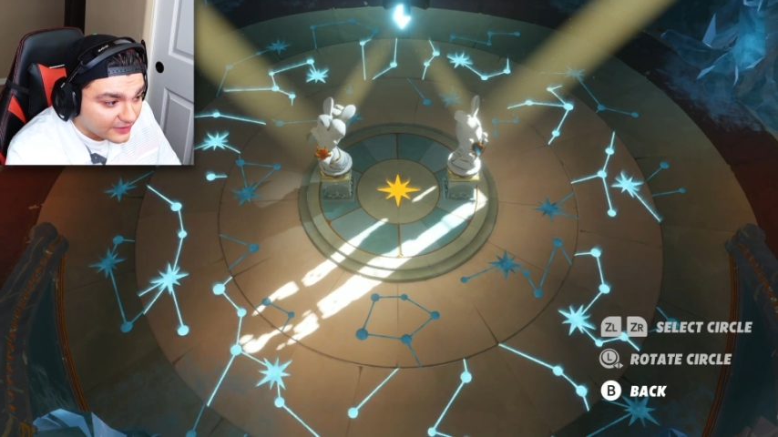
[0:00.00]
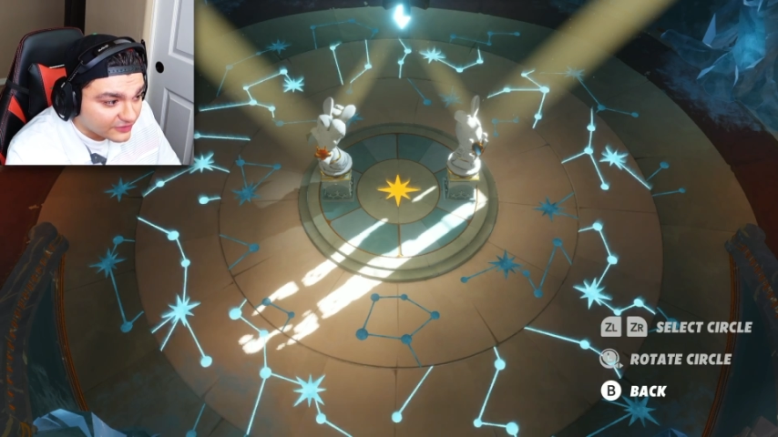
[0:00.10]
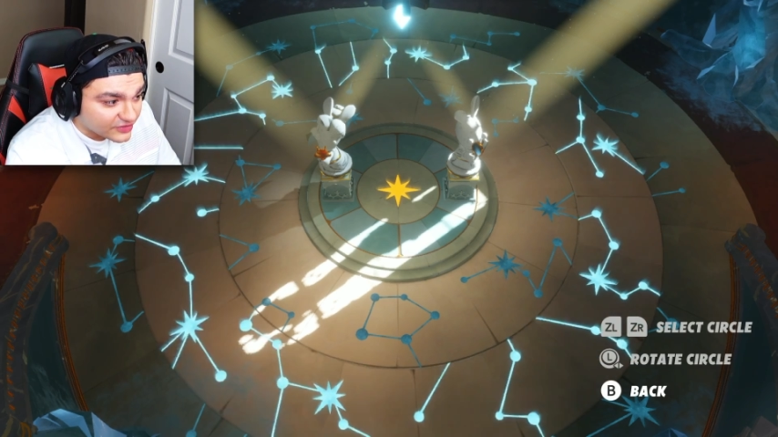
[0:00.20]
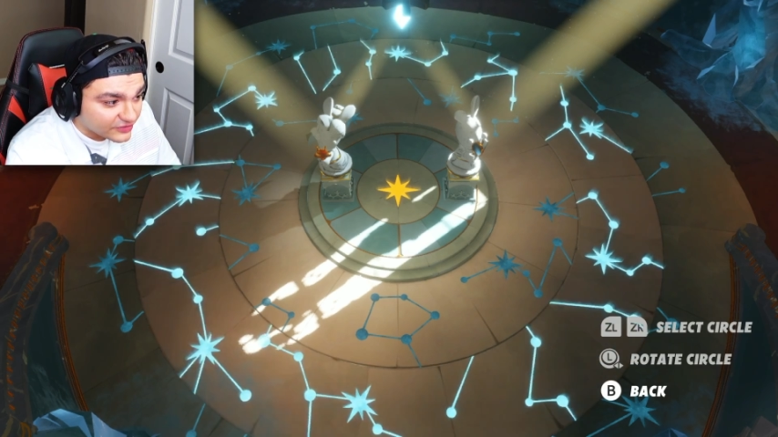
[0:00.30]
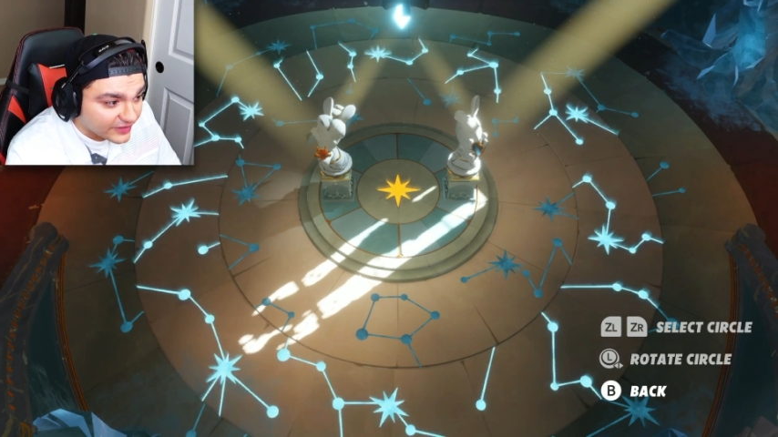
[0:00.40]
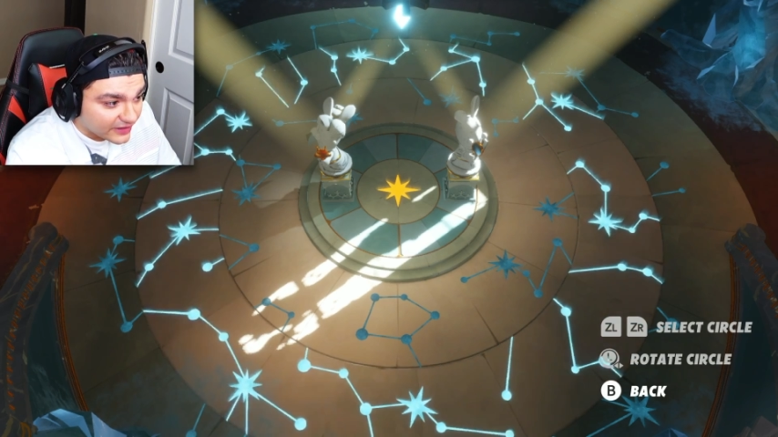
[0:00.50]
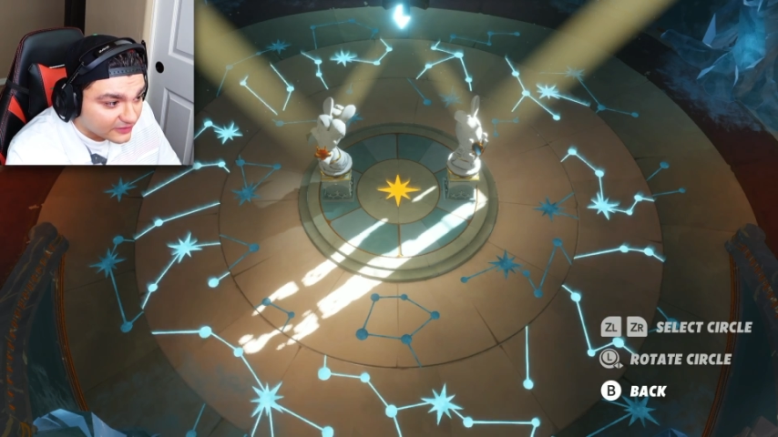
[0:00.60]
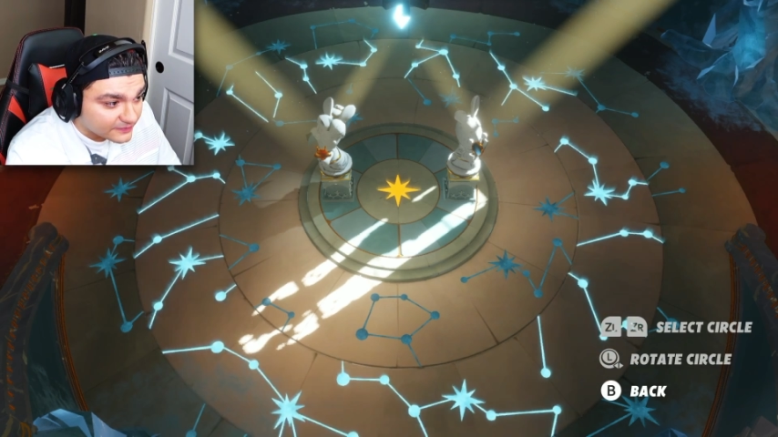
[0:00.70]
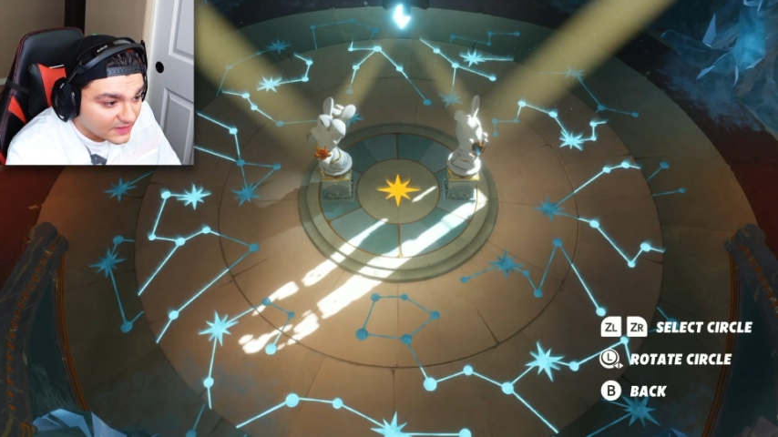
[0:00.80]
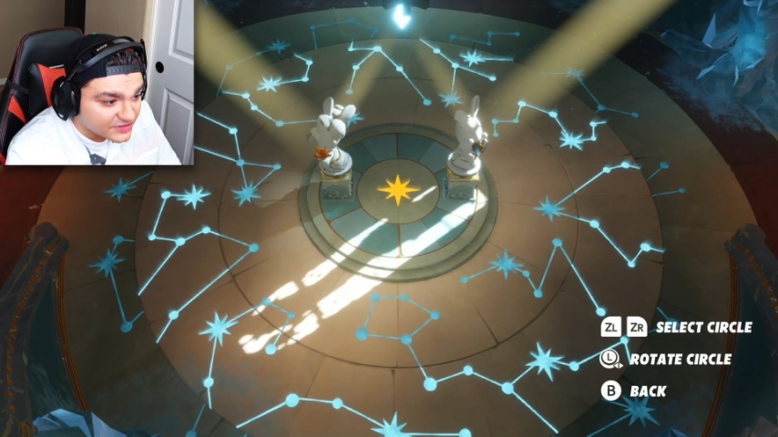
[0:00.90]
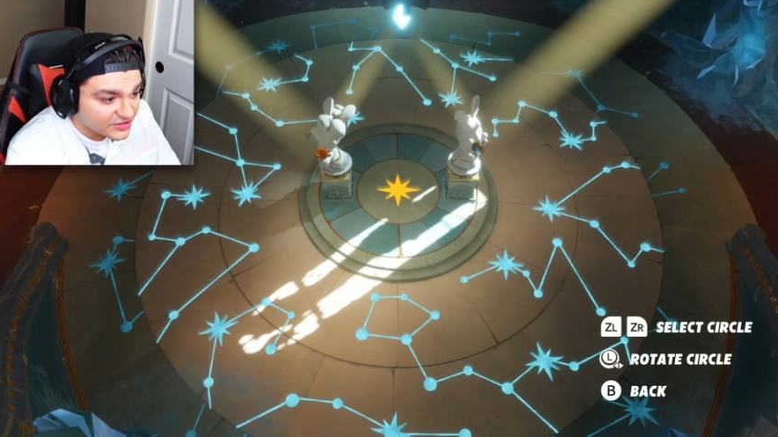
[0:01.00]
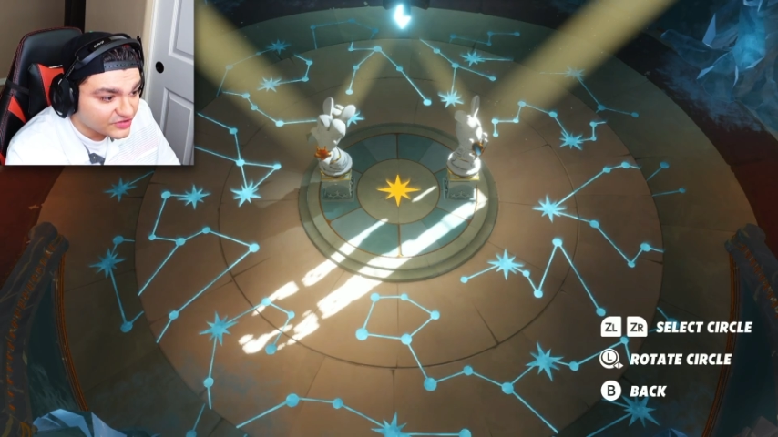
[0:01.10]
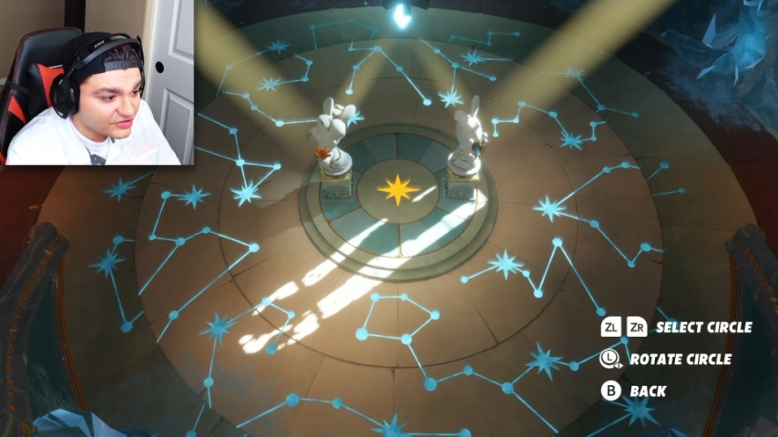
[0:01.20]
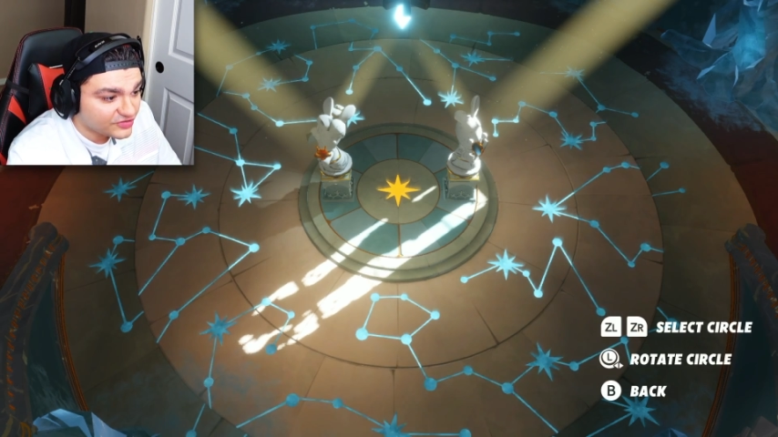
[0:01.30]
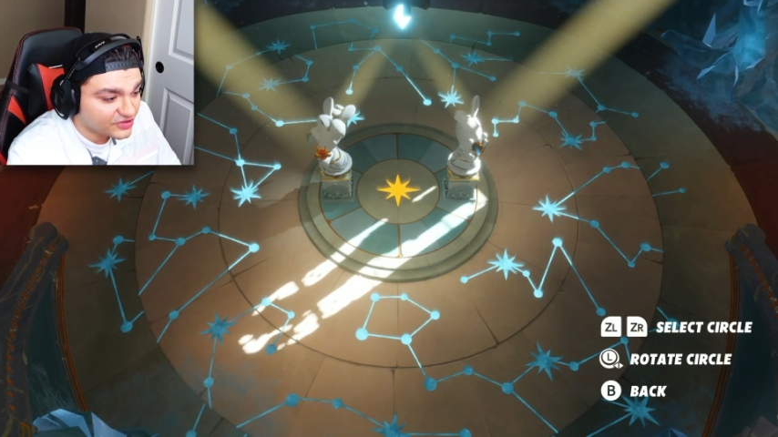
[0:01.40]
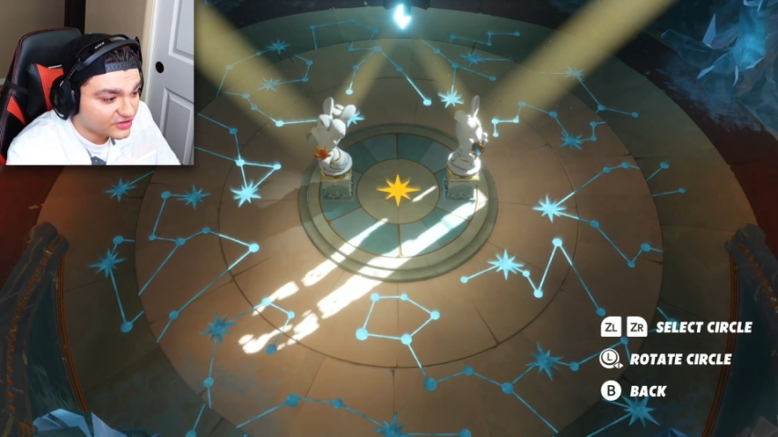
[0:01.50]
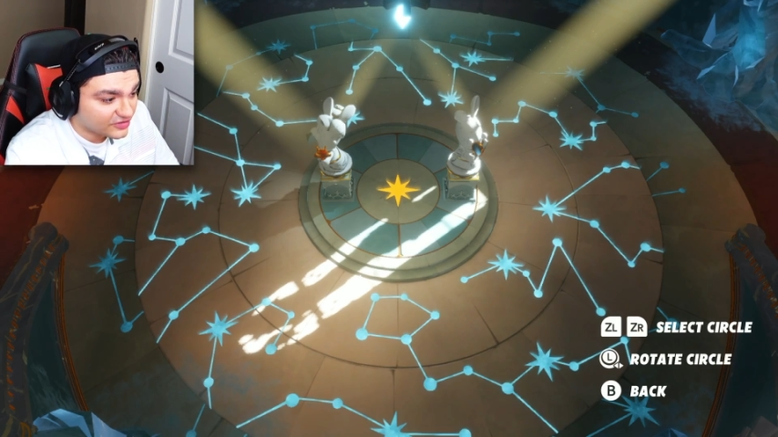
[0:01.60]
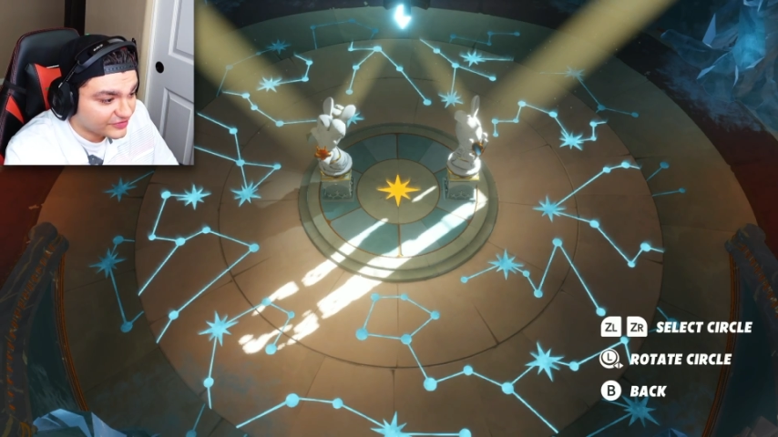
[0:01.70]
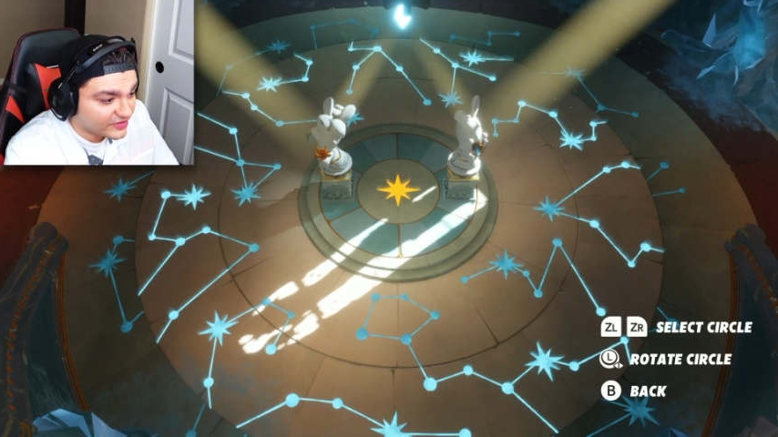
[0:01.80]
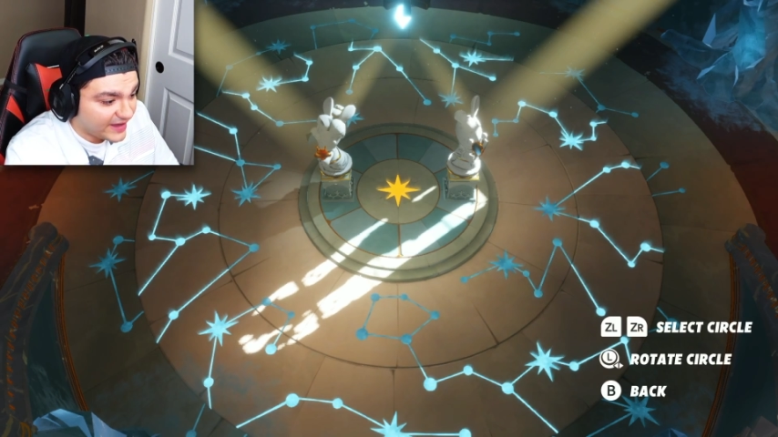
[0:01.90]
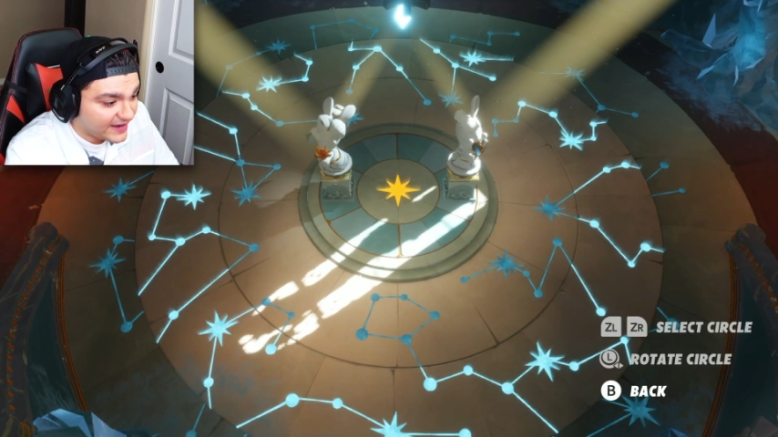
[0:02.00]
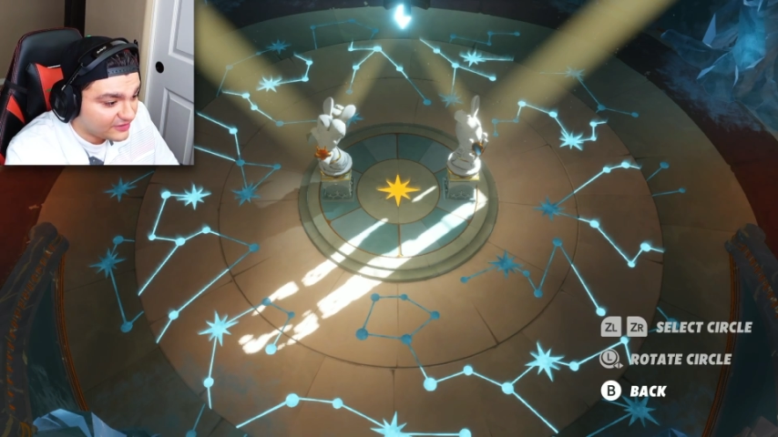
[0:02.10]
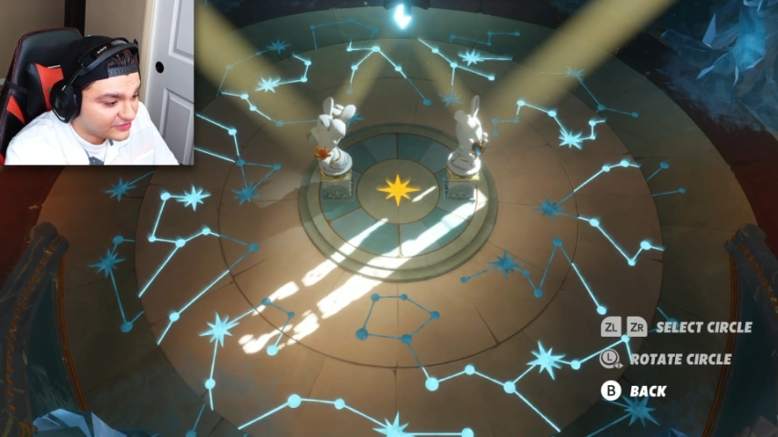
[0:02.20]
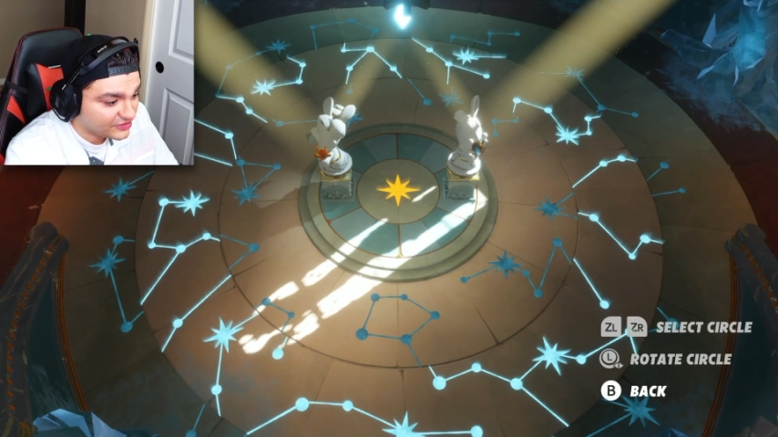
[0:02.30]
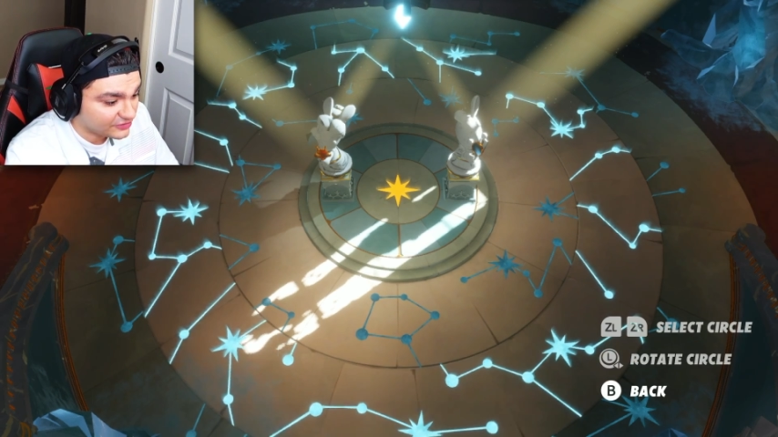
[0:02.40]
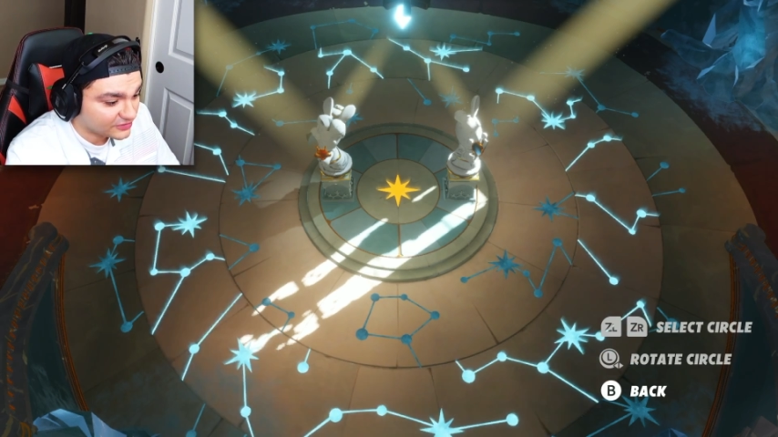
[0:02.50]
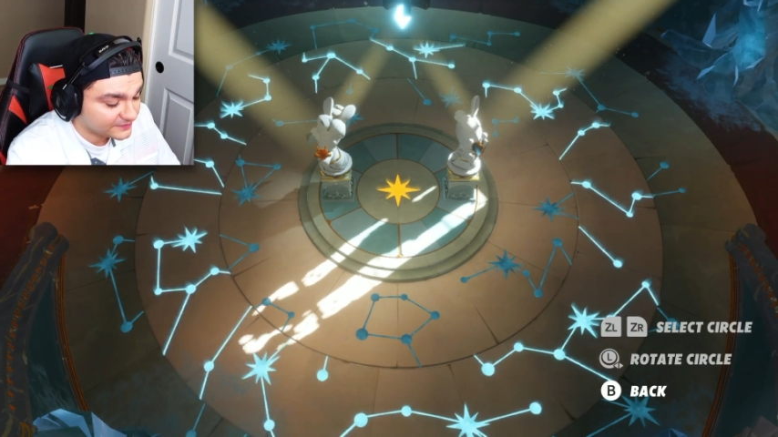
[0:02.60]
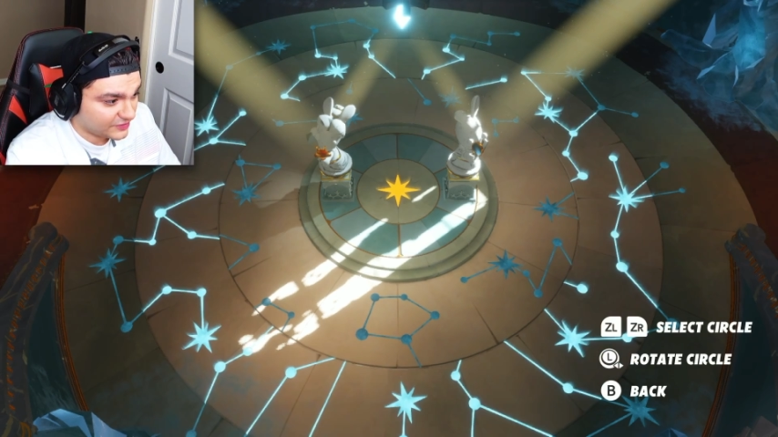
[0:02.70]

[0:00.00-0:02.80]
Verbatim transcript: I know what to do now. It's just two circles. Okay, I know what to do.